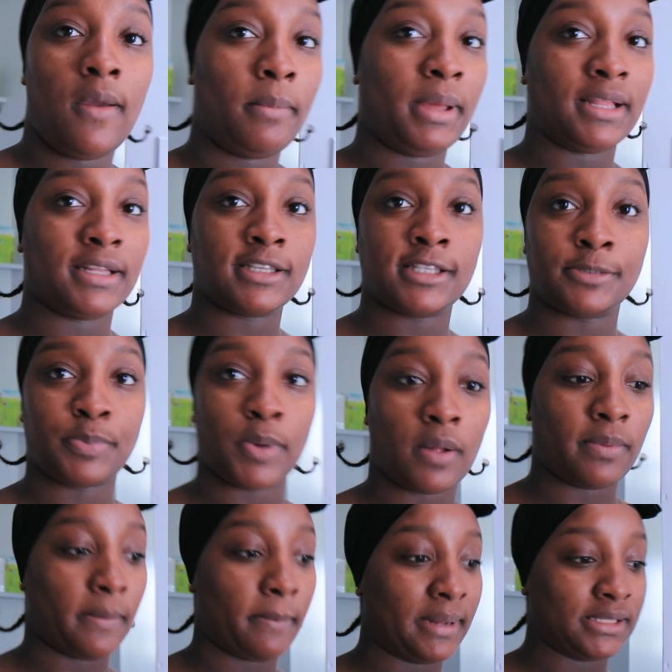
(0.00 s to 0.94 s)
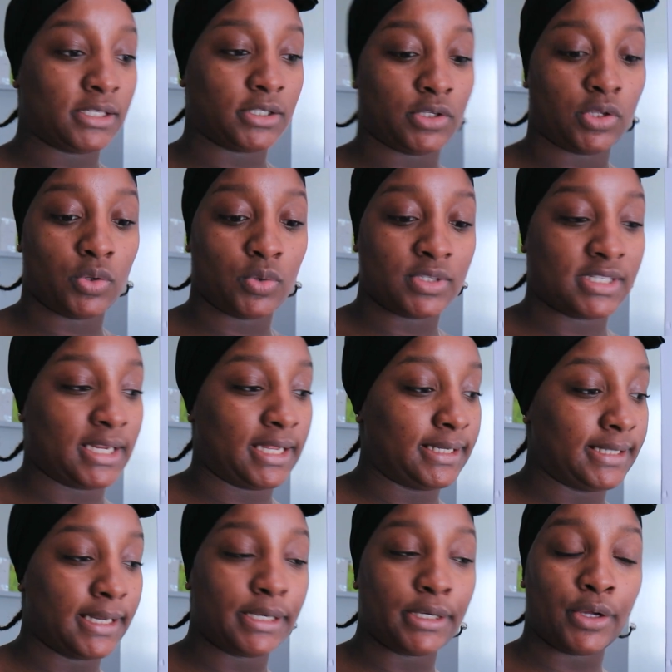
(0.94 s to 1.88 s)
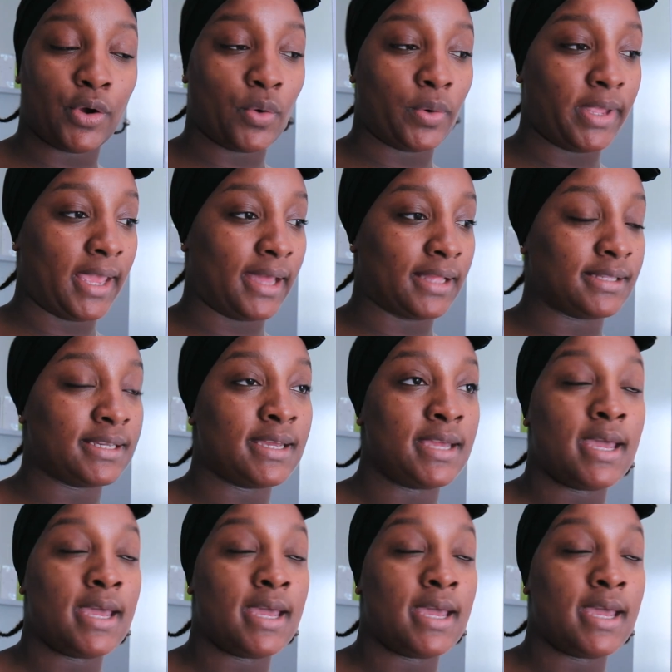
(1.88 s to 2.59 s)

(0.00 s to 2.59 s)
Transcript: Payless is probably about to close and I didn't go yet.